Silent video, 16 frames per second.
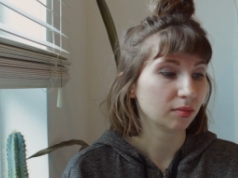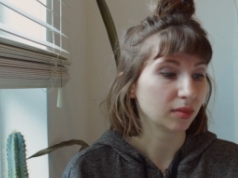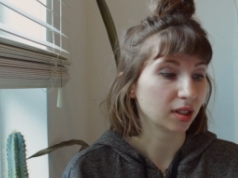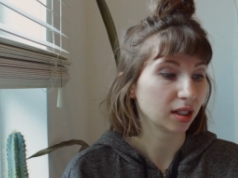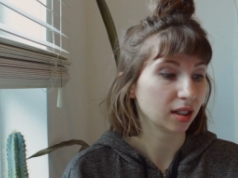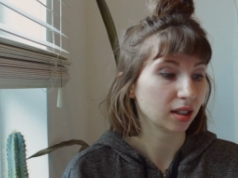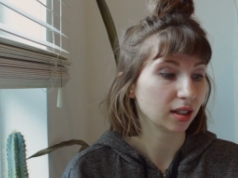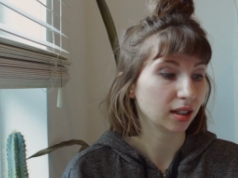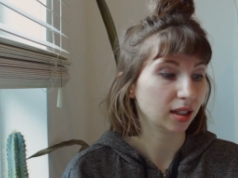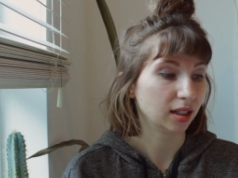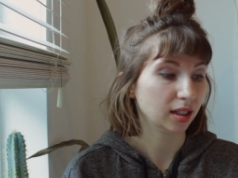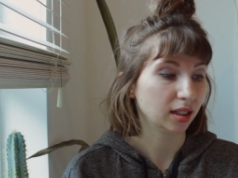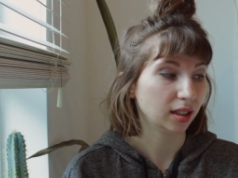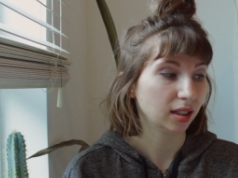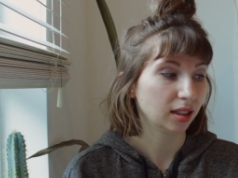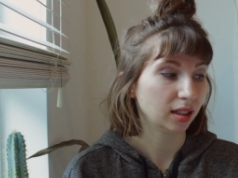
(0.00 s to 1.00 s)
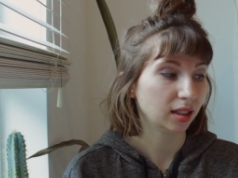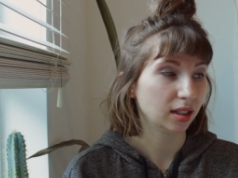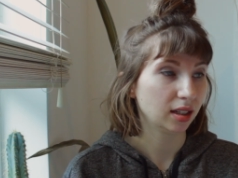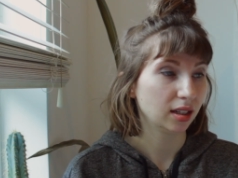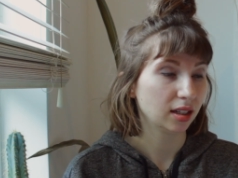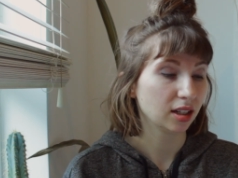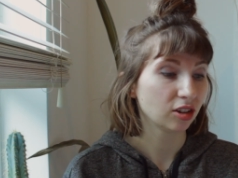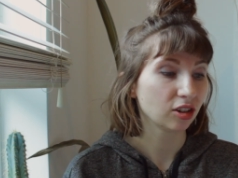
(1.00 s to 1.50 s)

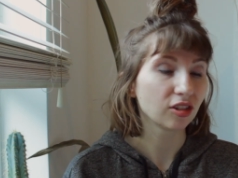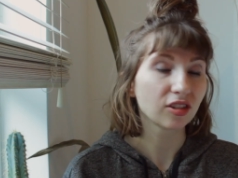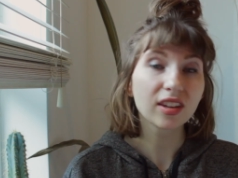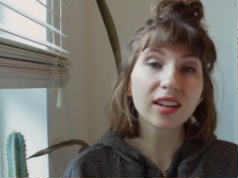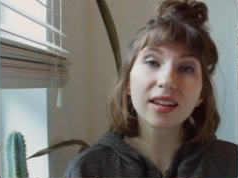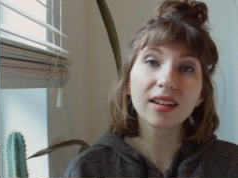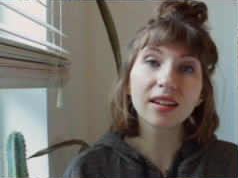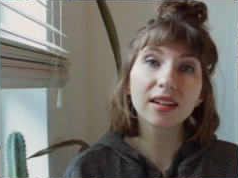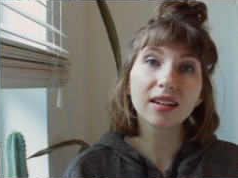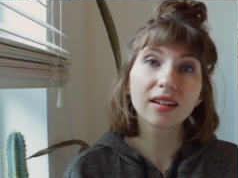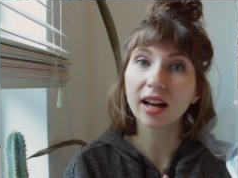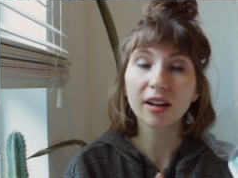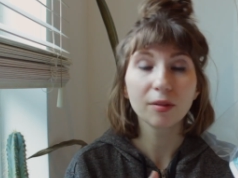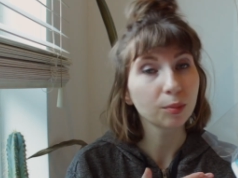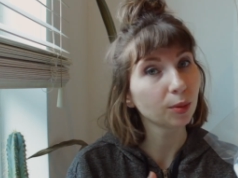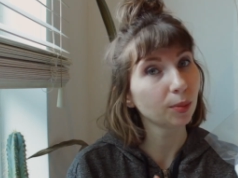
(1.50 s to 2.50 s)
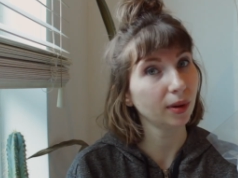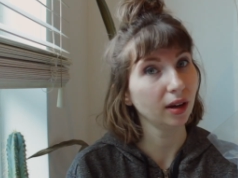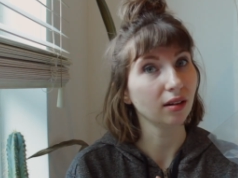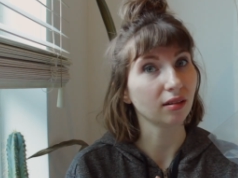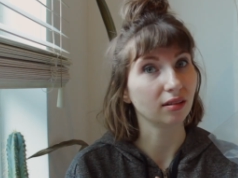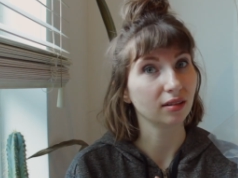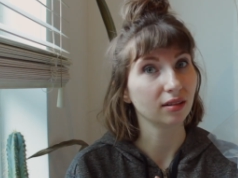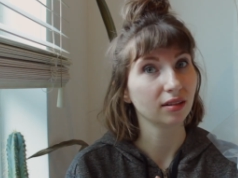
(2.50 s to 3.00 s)
my kitchen sink. I'm
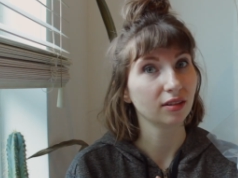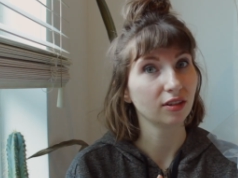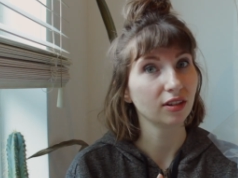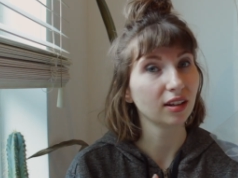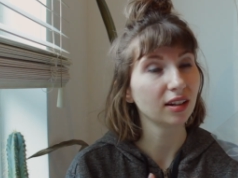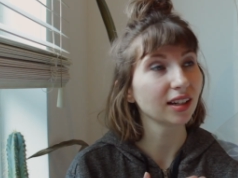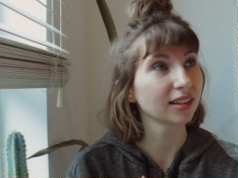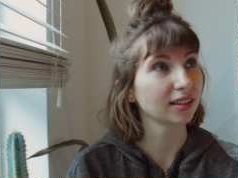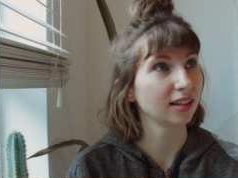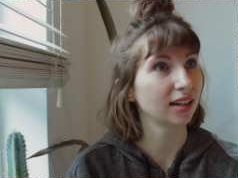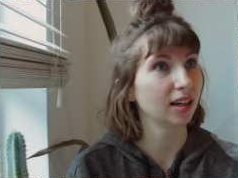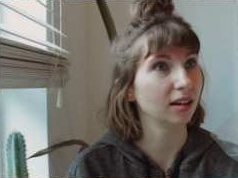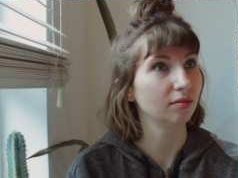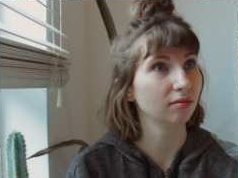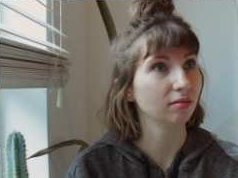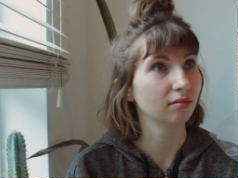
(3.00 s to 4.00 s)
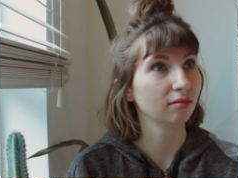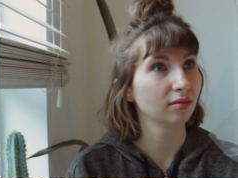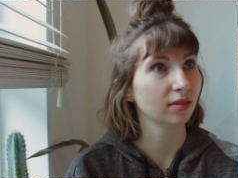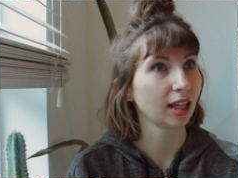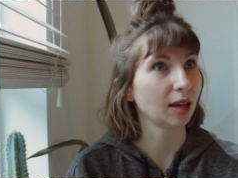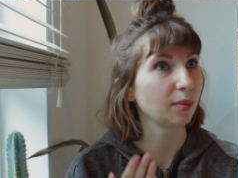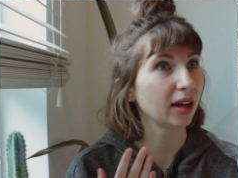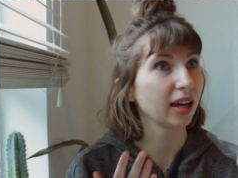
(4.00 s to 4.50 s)
prepared for the next time
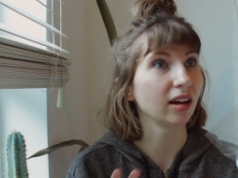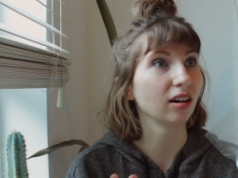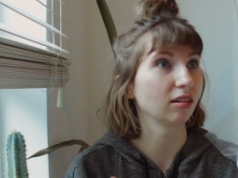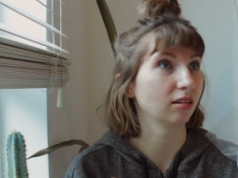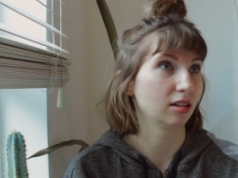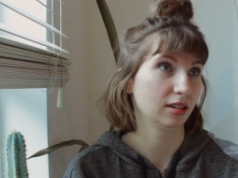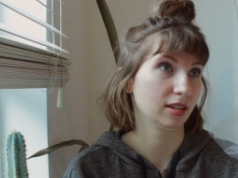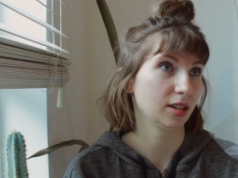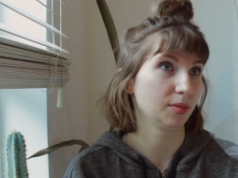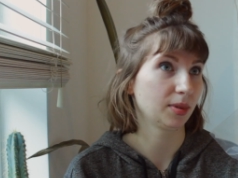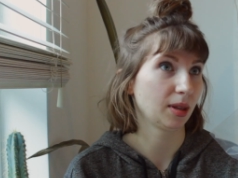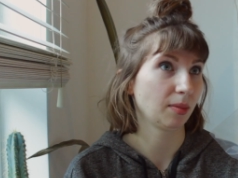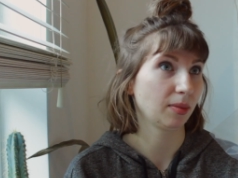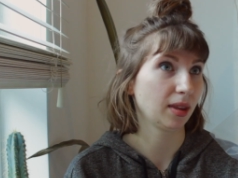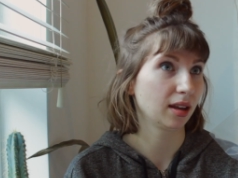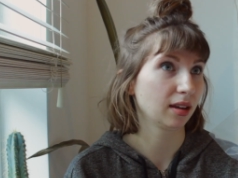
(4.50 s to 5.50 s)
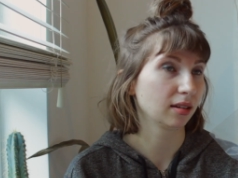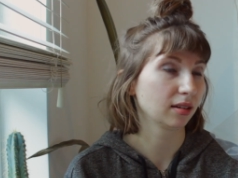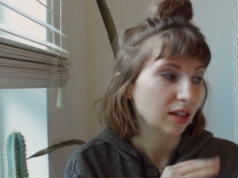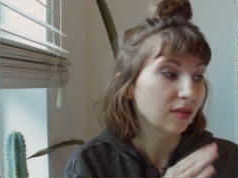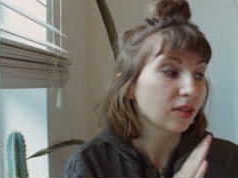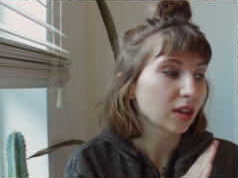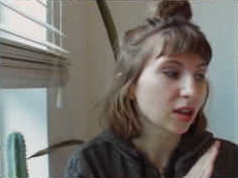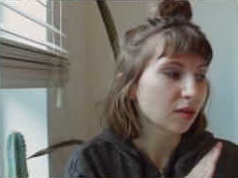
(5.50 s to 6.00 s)
that my hair clogs up something.
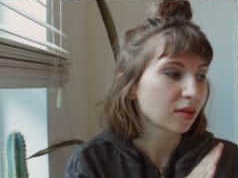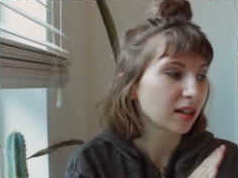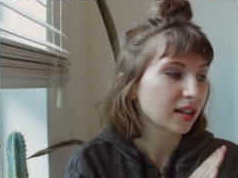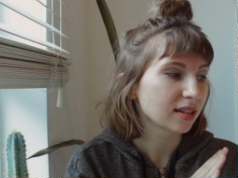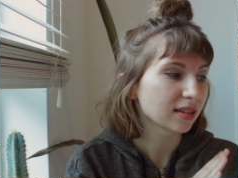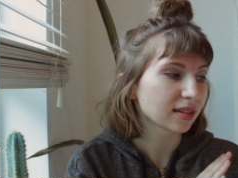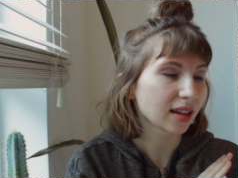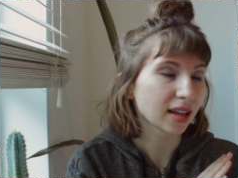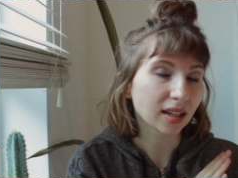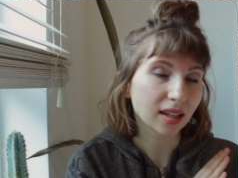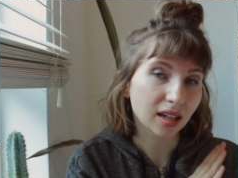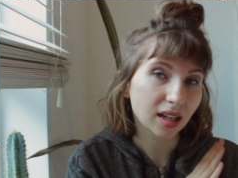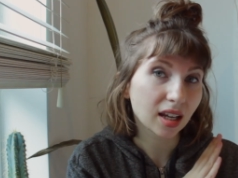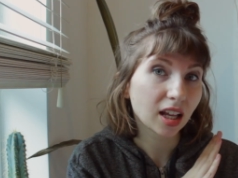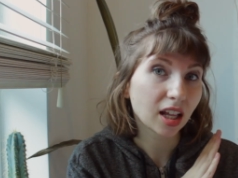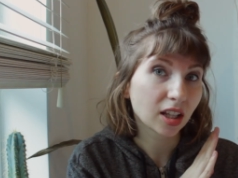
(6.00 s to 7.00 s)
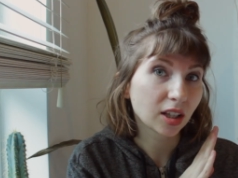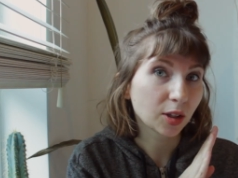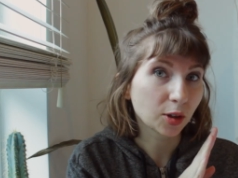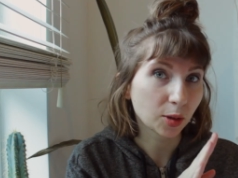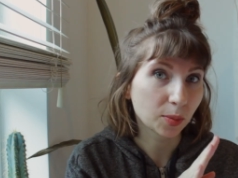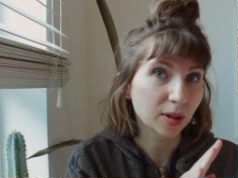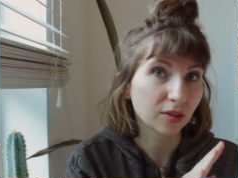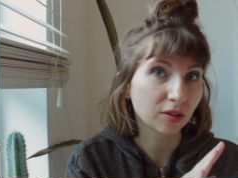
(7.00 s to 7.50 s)
Even though it is like a
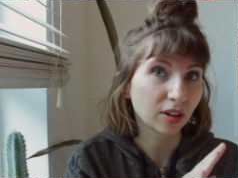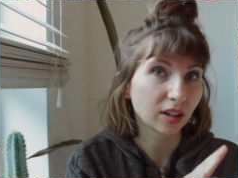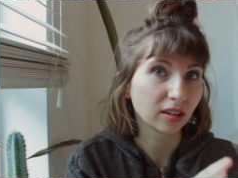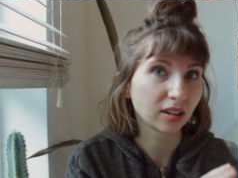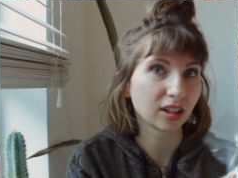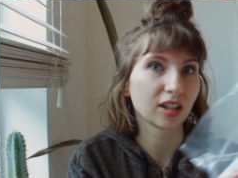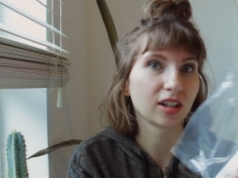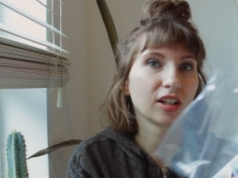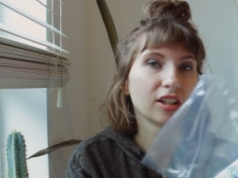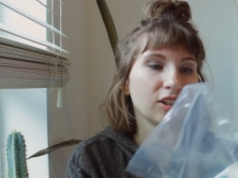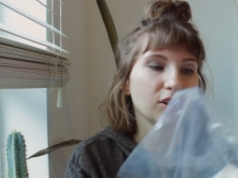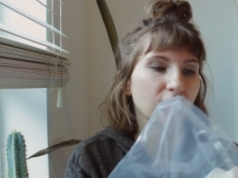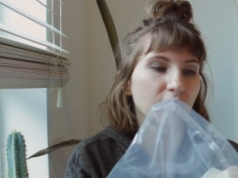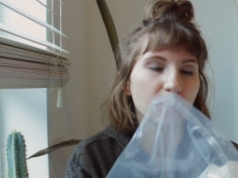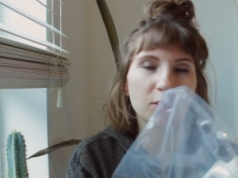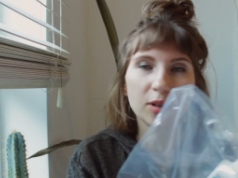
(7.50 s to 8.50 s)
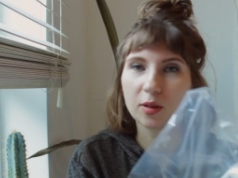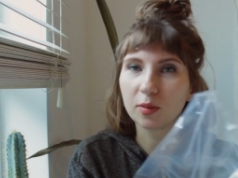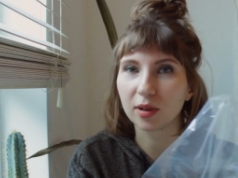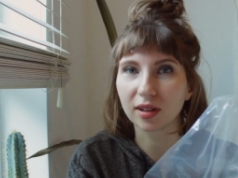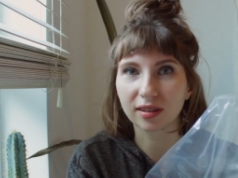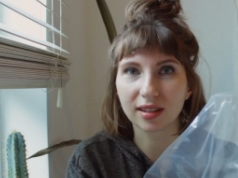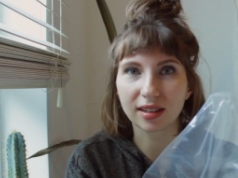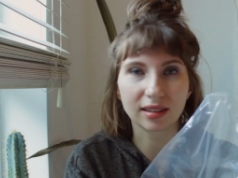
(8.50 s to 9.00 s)
little bit friendlier, you still wouldn't
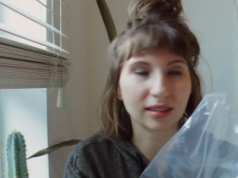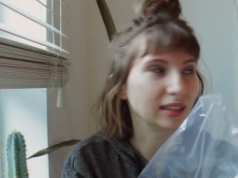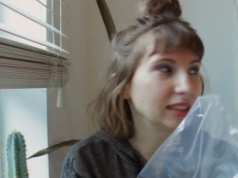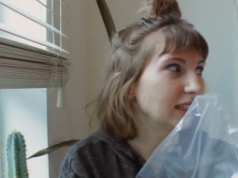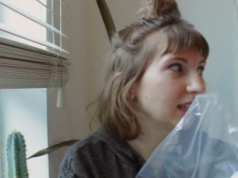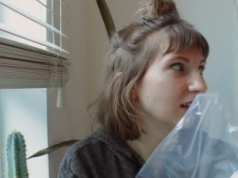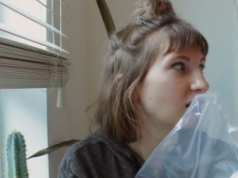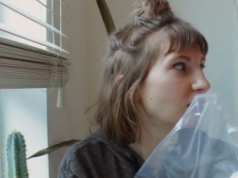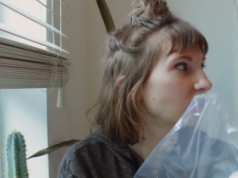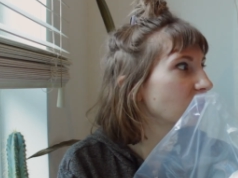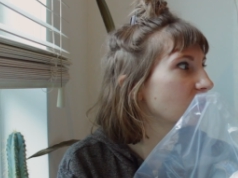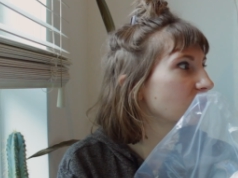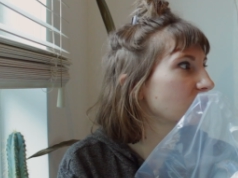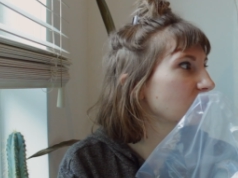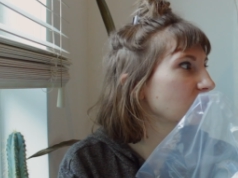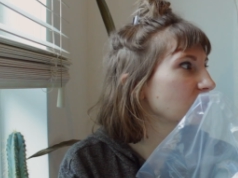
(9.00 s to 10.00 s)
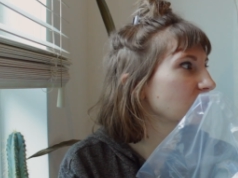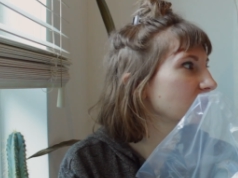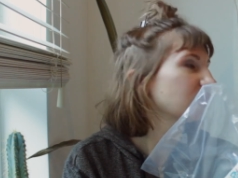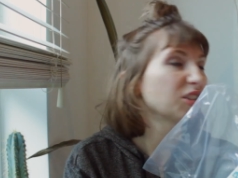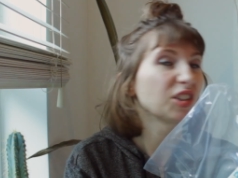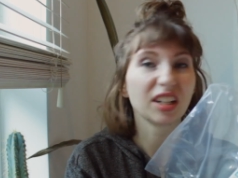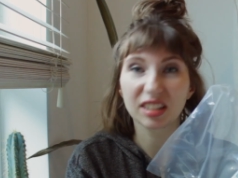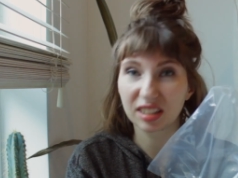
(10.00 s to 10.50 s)
want this leaking all over
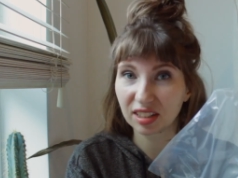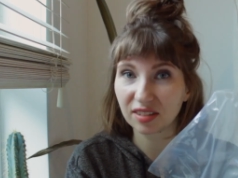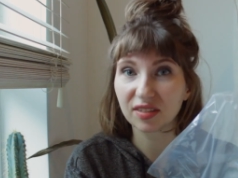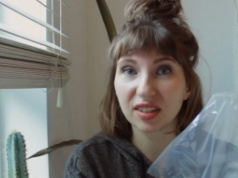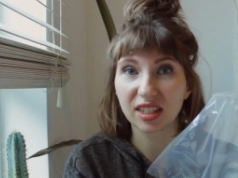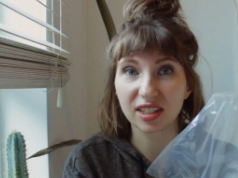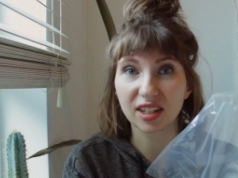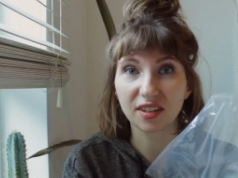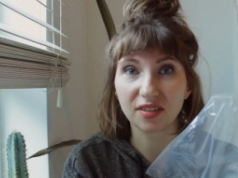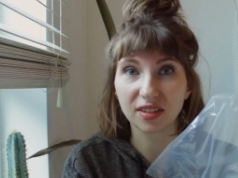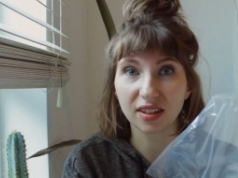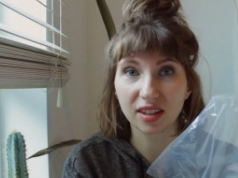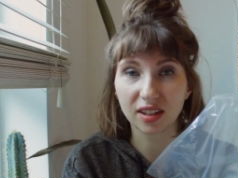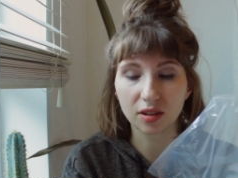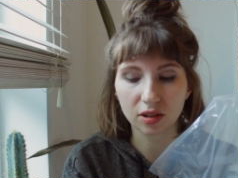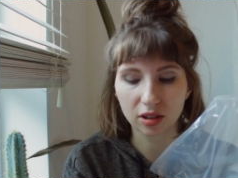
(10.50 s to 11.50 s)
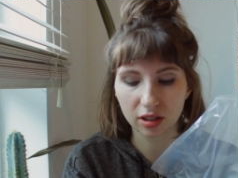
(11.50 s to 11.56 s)
the rest of the stuff in the